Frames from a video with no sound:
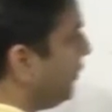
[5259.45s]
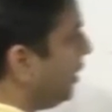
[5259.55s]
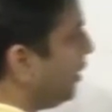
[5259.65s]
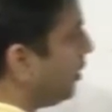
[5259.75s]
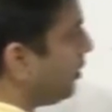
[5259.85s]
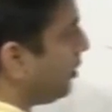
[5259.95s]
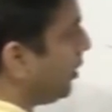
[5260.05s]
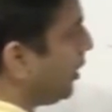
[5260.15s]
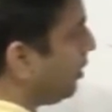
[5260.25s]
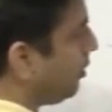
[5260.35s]
phi
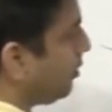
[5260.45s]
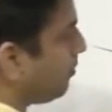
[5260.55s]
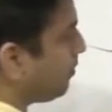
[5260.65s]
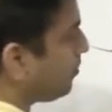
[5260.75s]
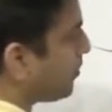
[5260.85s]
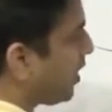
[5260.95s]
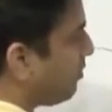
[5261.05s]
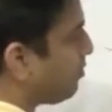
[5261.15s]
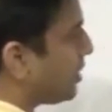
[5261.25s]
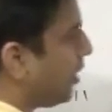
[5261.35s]
and
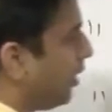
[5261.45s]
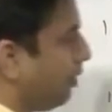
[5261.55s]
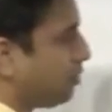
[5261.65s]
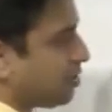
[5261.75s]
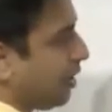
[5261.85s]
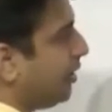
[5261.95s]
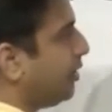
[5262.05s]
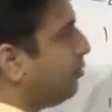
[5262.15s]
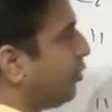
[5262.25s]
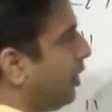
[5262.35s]
psi. I'm just
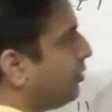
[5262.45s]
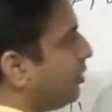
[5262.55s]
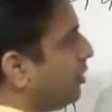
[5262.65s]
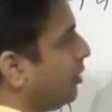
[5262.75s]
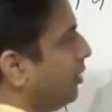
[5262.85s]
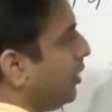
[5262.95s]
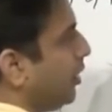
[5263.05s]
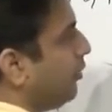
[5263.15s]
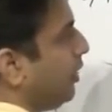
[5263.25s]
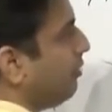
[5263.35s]
writing them together,
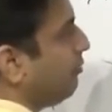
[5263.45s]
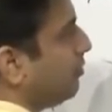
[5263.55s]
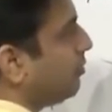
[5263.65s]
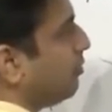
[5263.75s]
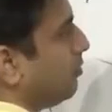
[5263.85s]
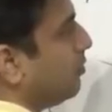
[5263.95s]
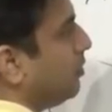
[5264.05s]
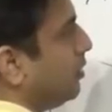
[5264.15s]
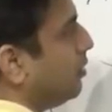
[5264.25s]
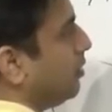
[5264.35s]
and you have
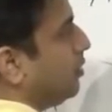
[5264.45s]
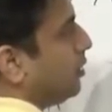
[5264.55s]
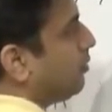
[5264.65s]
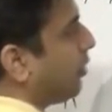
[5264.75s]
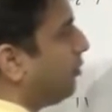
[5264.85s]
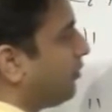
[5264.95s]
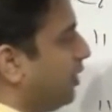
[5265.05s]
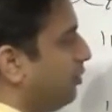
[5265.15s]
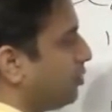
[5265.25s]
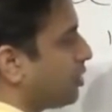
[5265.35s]
some kind of
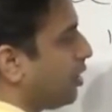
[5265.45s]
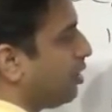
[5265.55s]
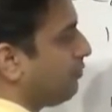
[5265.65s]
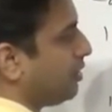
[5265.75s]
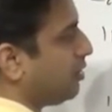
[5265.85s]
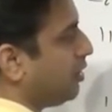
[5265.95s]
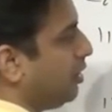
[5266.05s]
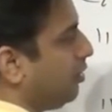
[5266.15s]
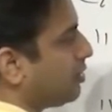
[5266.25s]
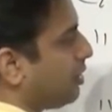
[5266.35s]
thing. You start with,
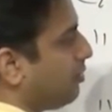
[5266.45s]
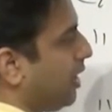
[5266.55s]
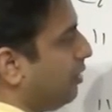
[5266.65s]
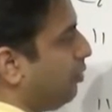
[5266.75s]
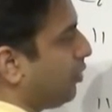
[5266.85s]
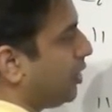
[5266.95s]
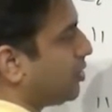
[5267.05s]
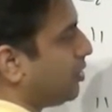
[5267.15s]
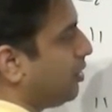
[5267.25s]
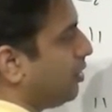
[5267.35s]
you know, some random
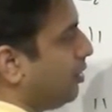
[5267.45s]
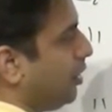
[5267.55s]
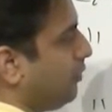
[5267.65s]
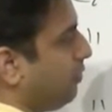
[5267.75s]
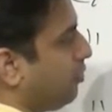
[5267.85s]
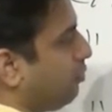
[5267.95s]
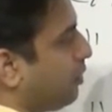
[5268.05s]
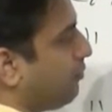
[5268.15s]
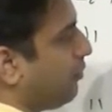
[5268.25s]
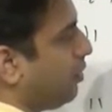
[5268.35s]
location, and we want
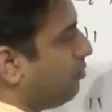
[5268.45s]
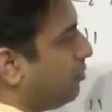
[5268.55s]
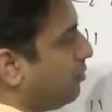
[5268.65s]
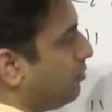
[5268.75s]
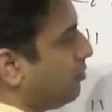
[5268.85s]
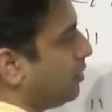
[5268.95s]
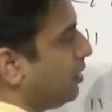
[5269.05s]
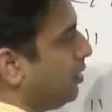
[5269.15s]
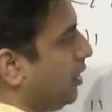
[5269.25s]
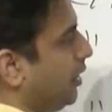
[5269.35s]
to perform
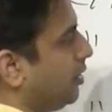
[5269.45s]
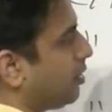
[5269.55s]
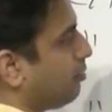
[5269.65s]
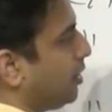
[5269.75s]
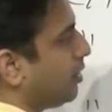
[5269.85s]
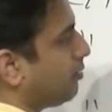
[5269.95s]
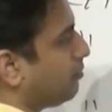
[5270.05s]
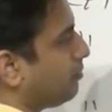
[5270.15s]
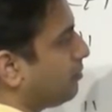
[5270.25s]
gradient update,